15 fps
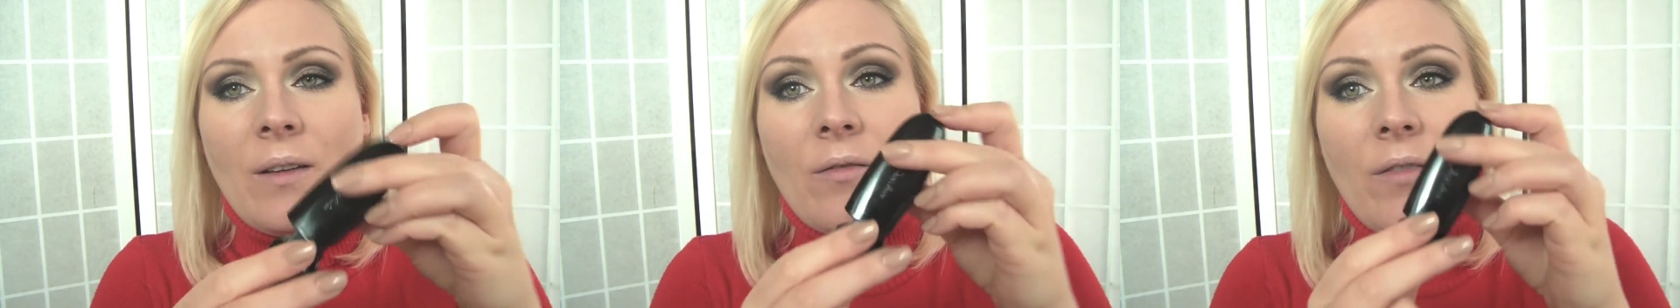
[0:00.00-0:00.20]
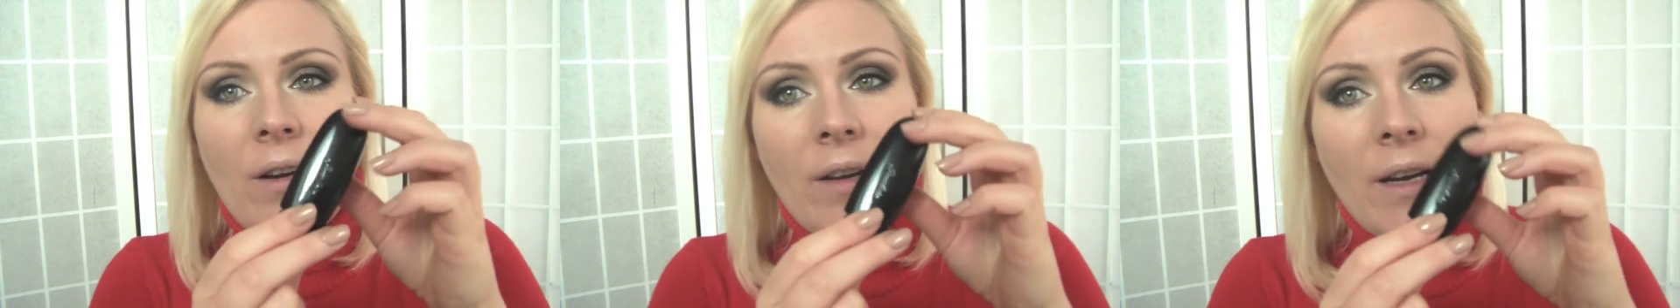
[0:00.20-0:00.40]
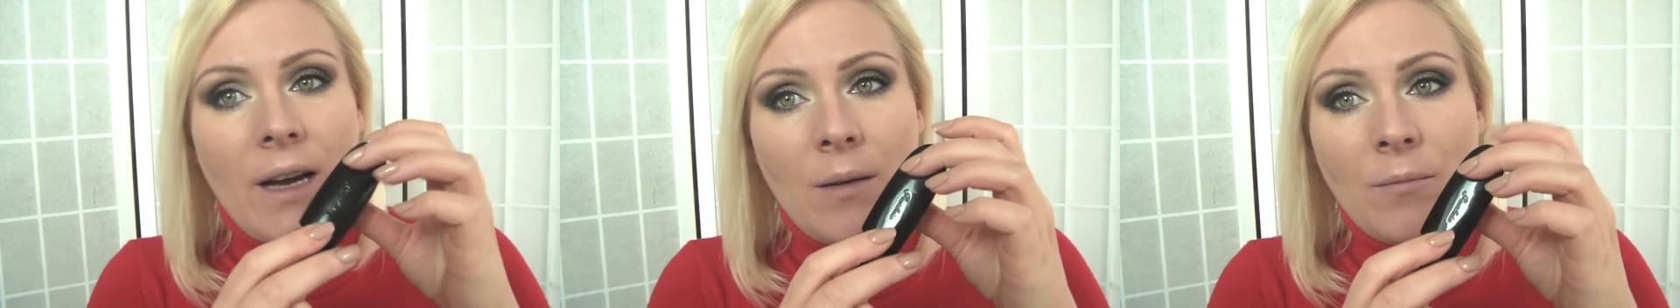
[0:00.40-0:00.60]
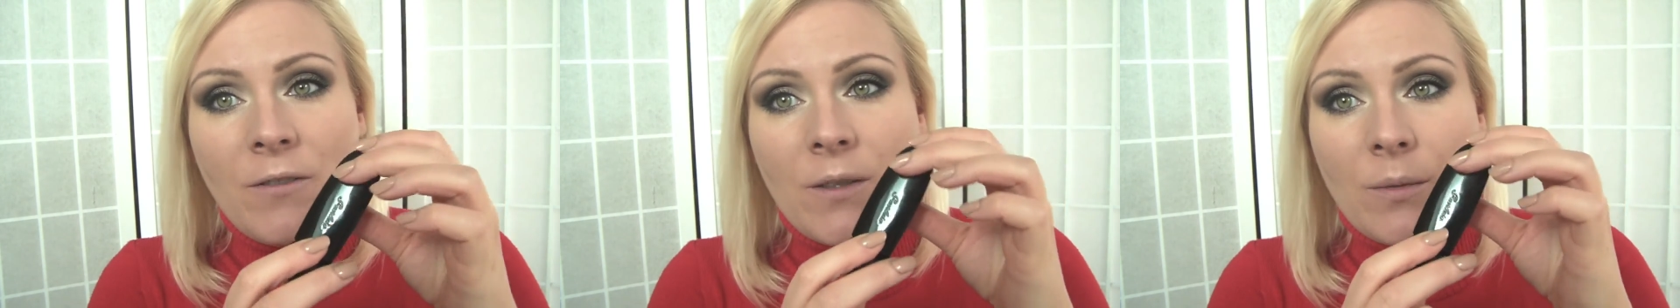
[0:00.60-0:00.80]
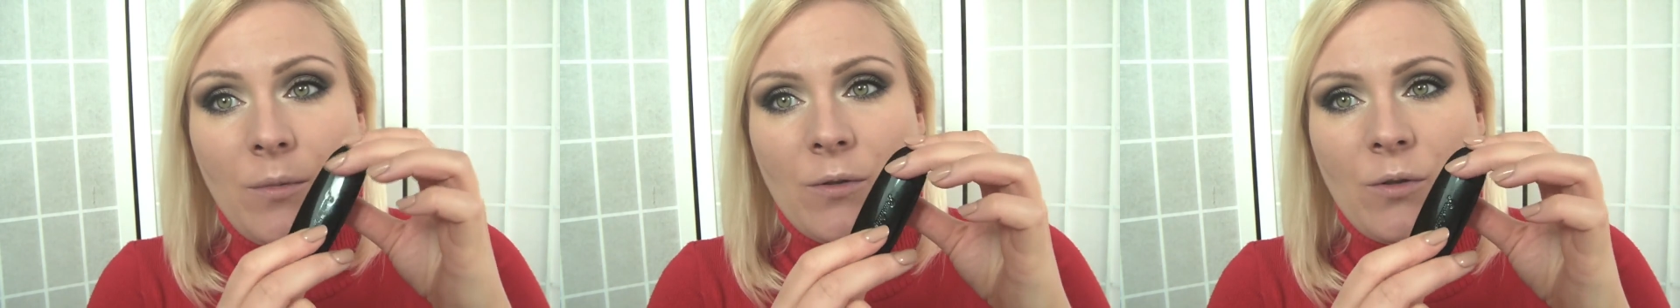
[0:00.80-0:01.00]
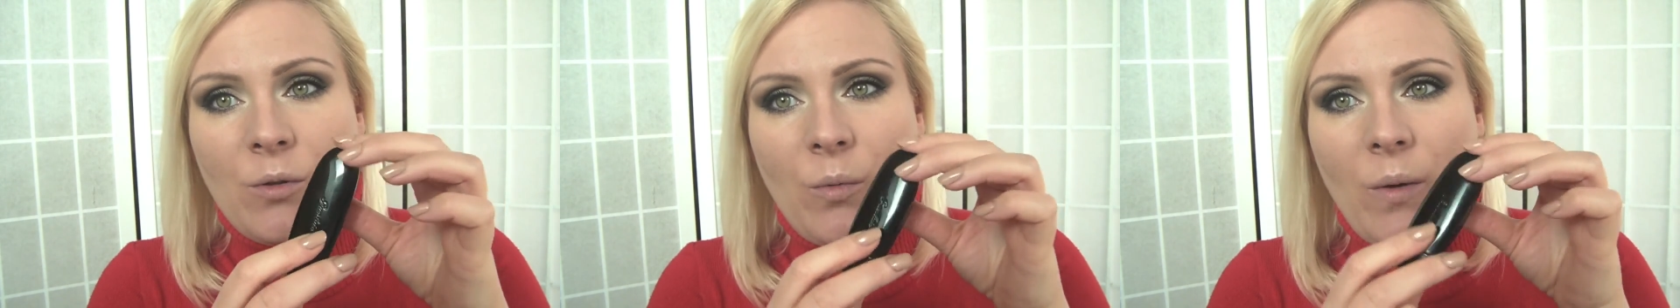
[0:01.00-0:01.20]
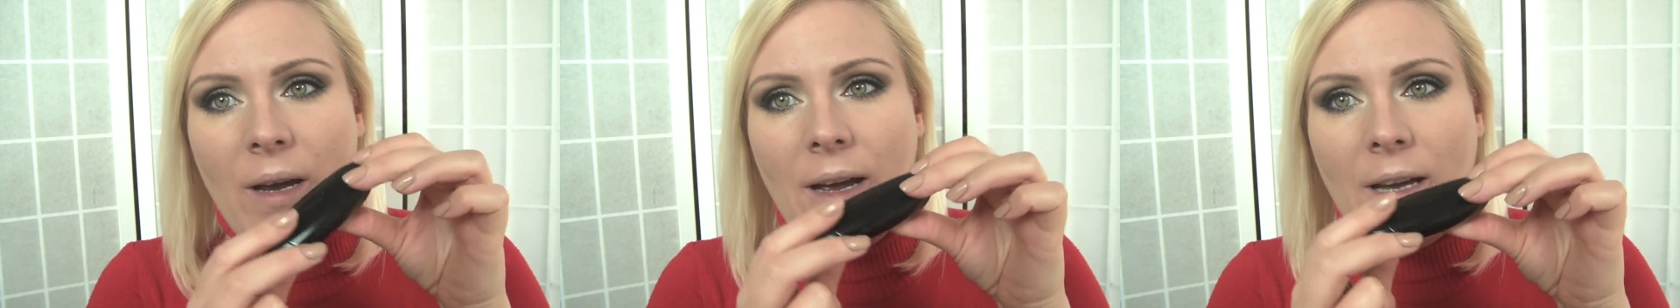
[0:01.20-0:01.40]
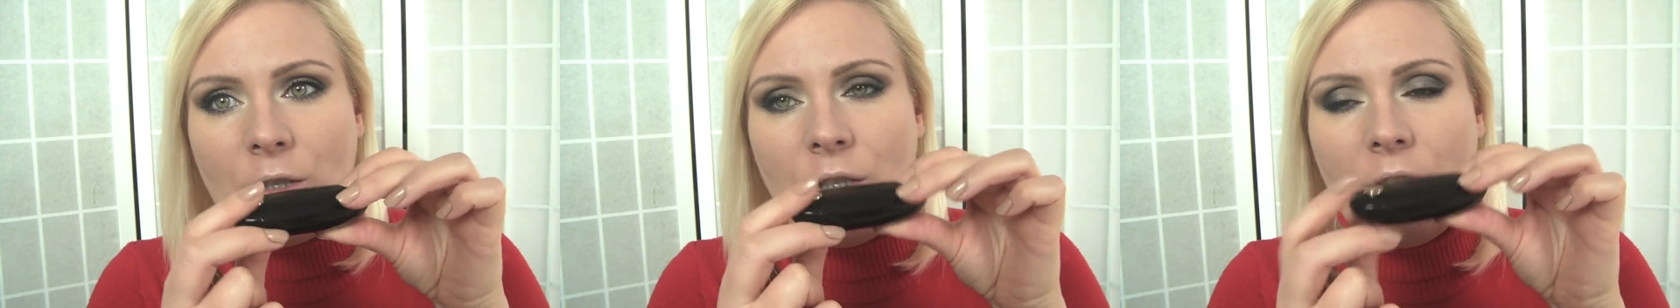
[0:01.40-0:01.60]
and very comfortable to
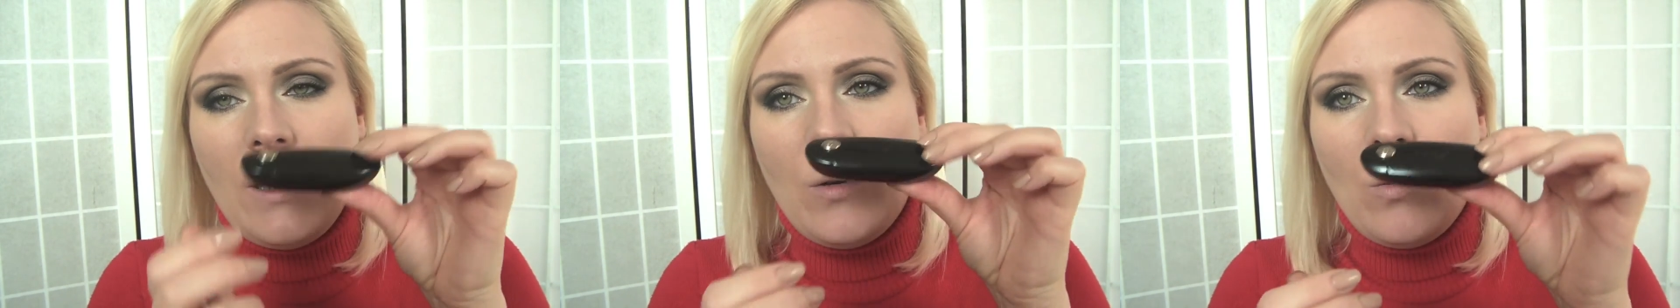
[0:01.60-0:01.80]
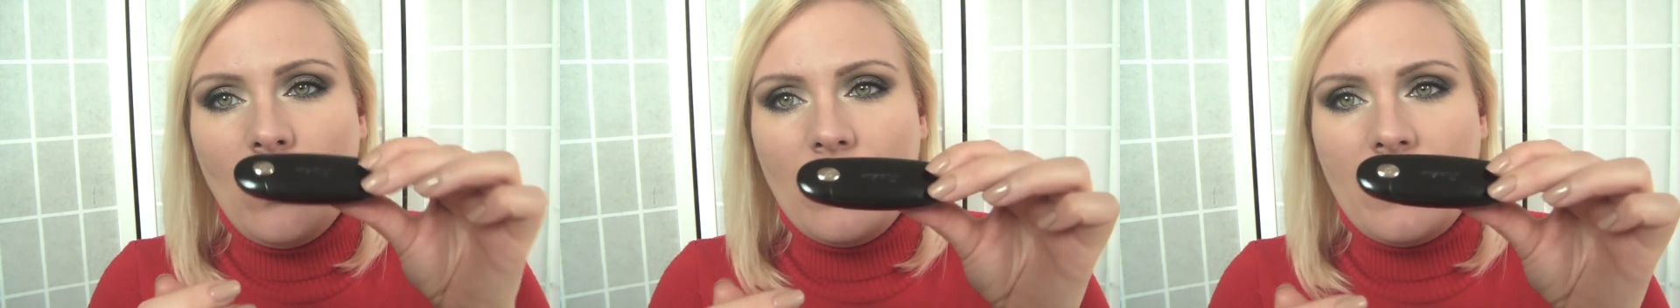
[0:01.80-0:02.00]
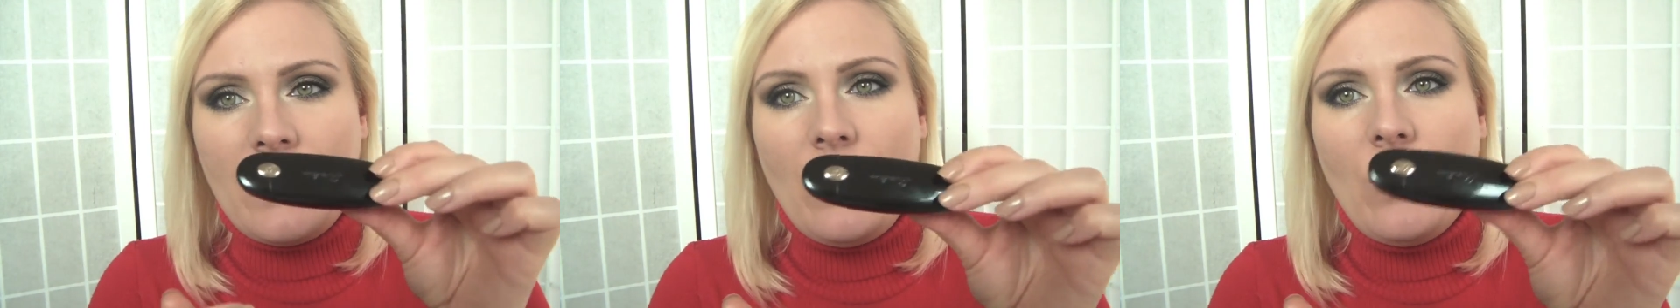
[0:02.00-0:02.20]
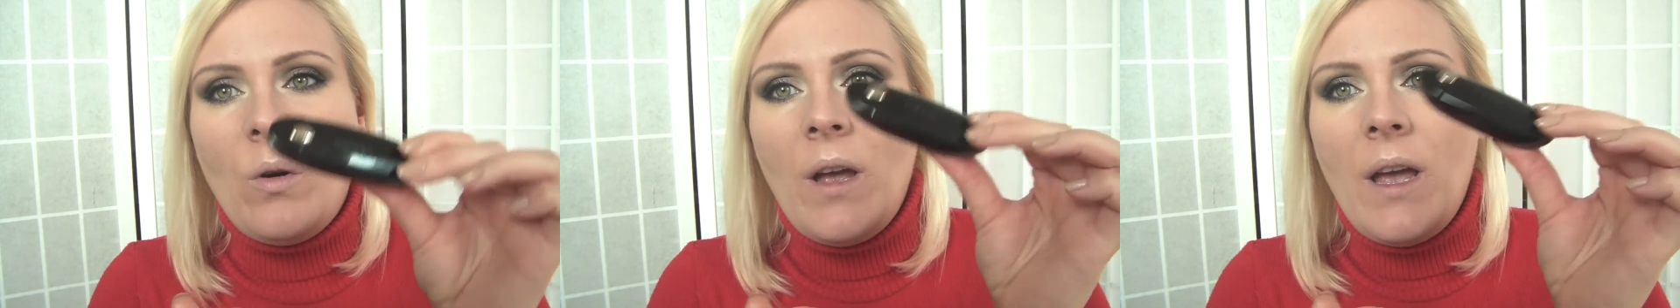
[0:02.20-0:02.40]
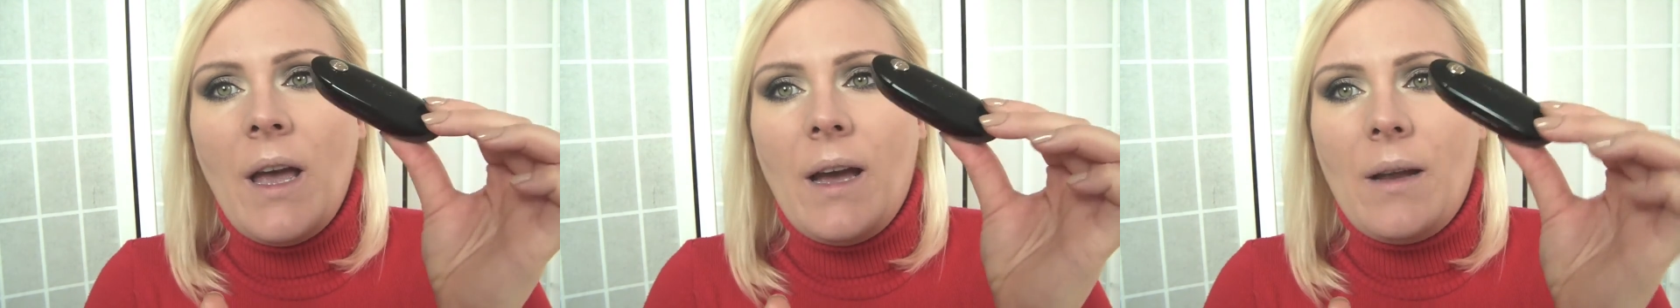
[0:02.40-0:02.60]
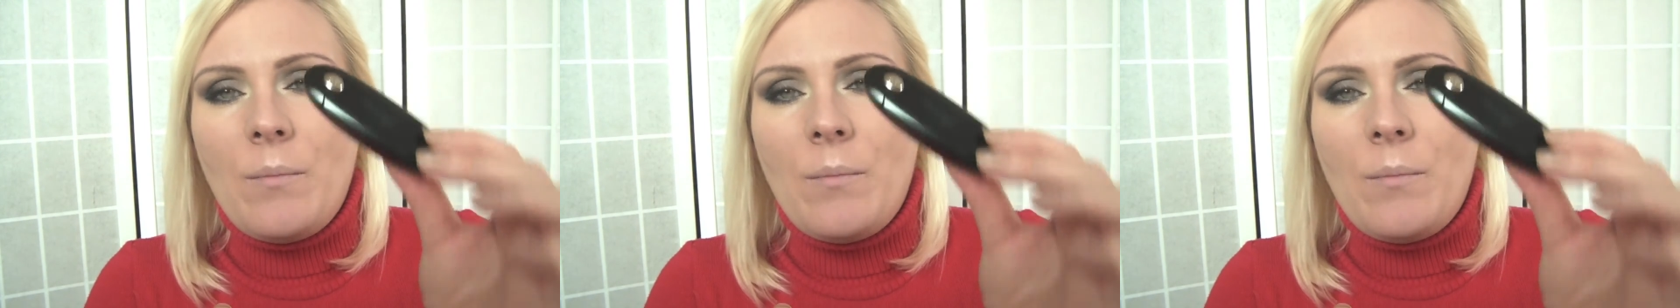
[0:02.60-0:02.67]
wear actually also.